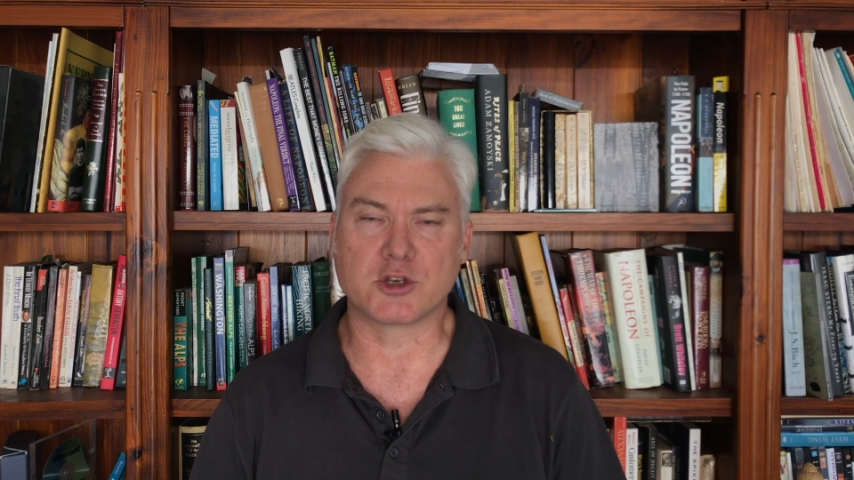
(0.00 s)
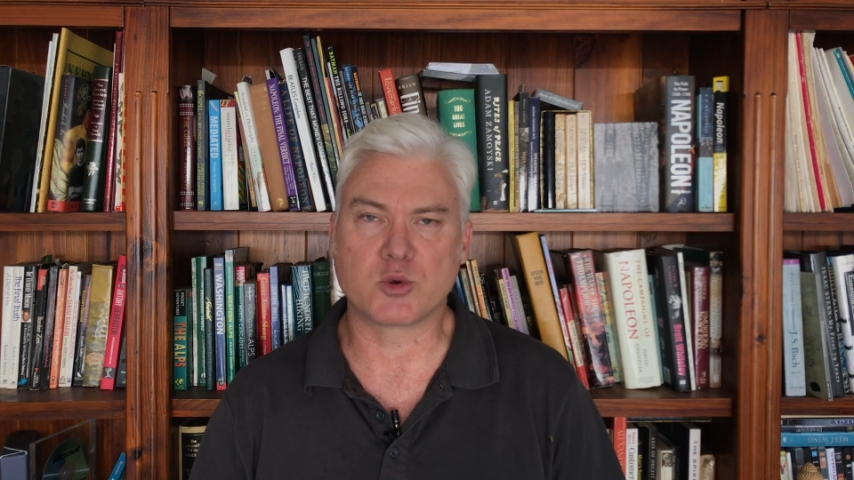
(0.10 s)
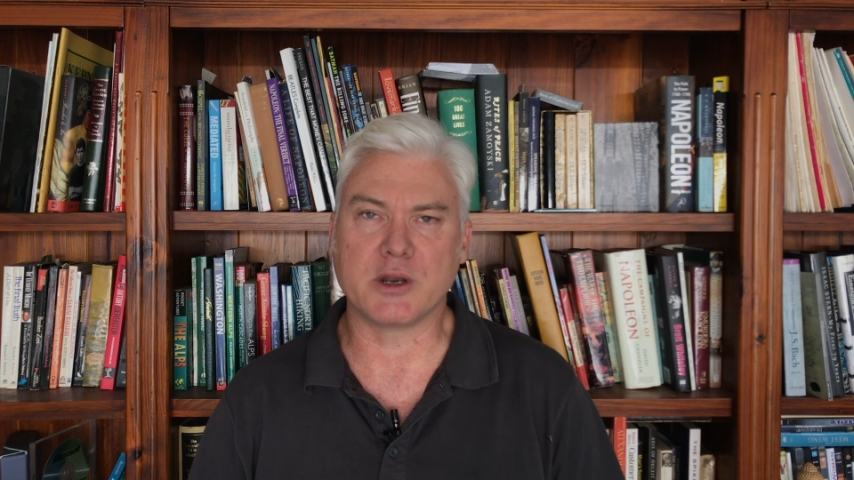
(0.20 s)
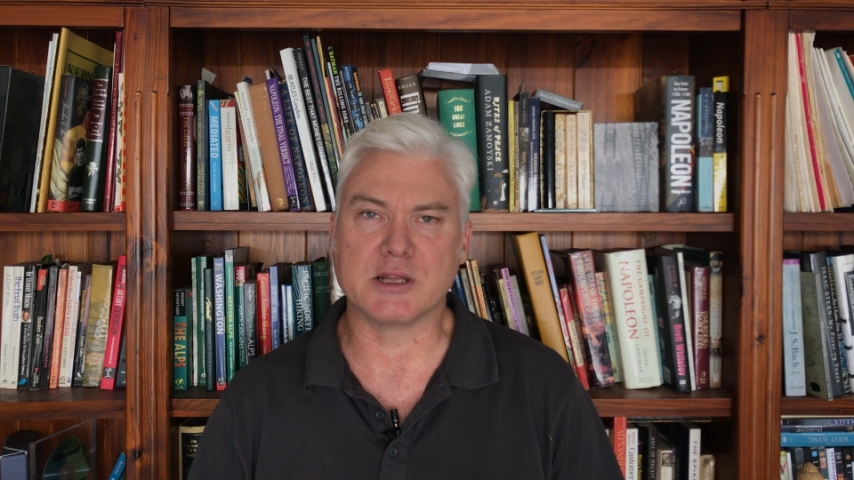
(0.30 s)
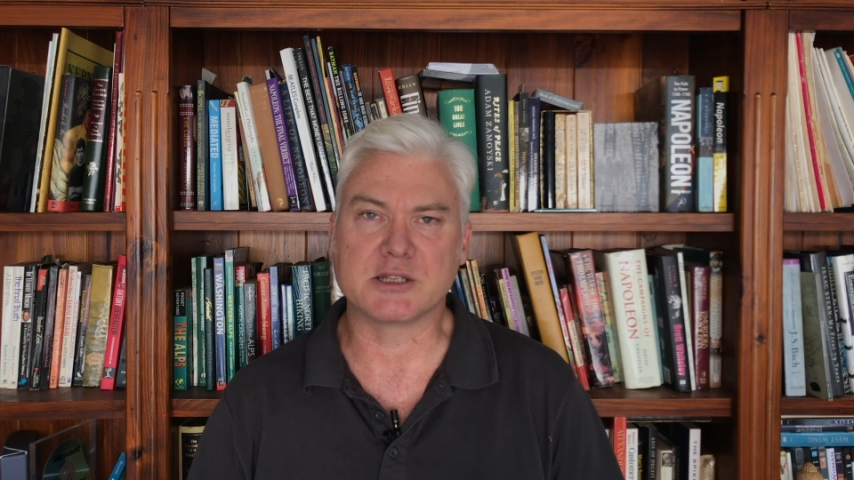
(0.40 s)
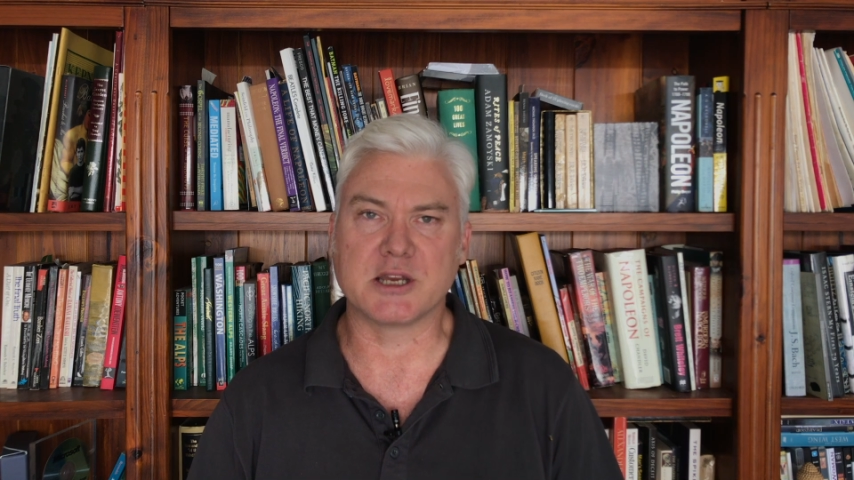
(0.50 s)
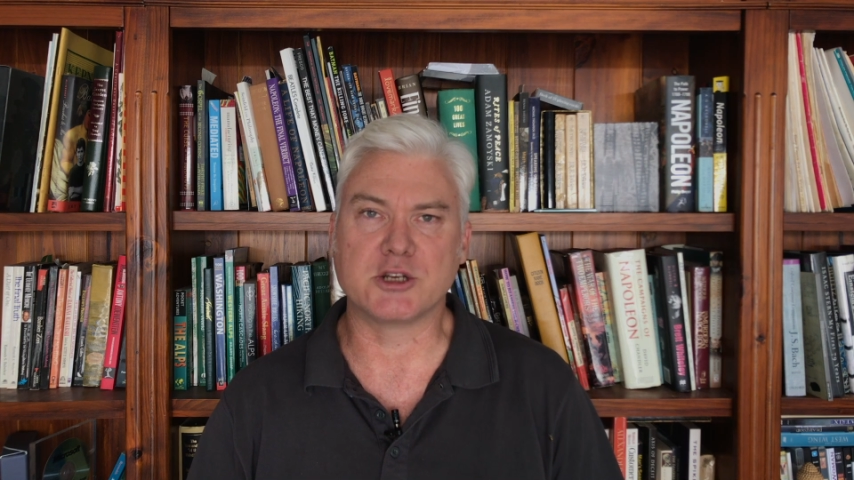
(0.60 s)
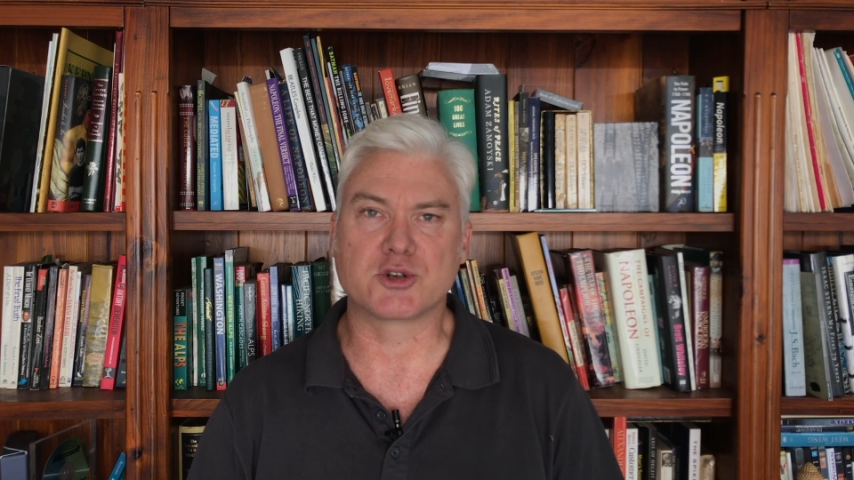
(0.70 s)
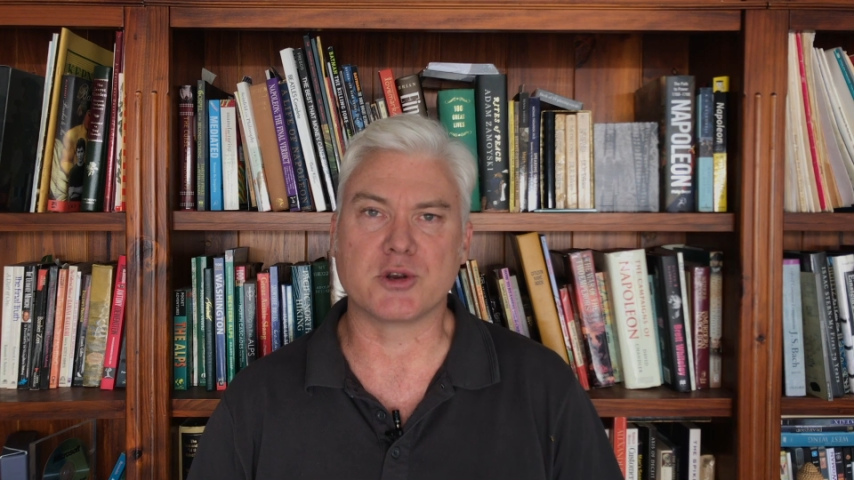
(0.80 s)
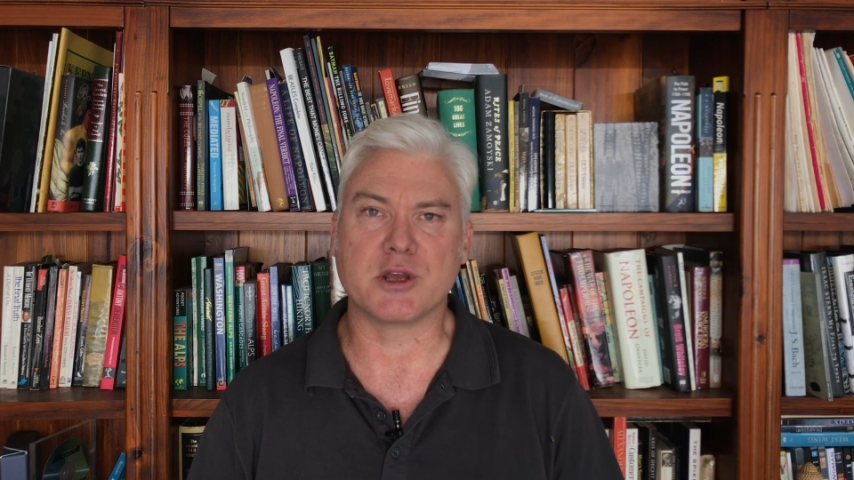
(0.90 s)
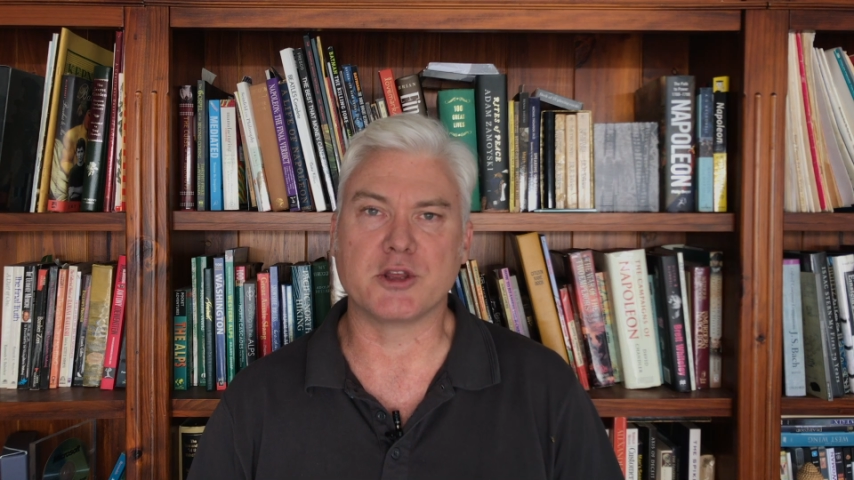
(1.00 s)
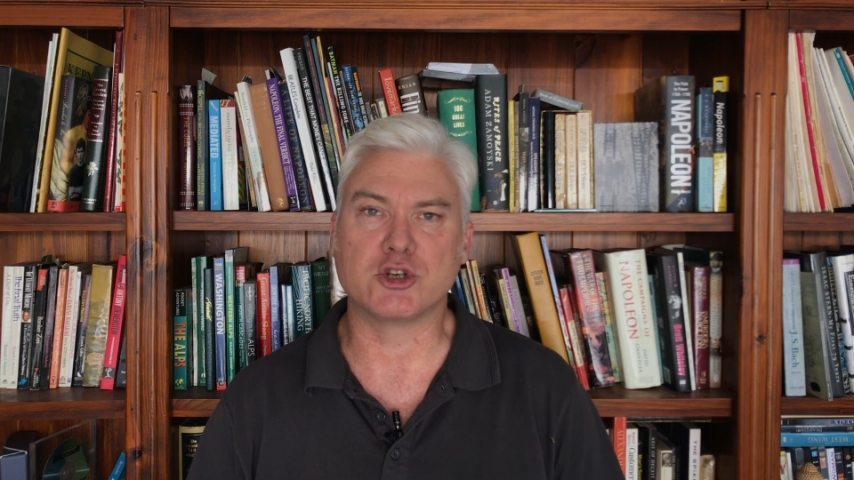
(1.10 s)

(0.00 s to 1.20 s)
the 20th century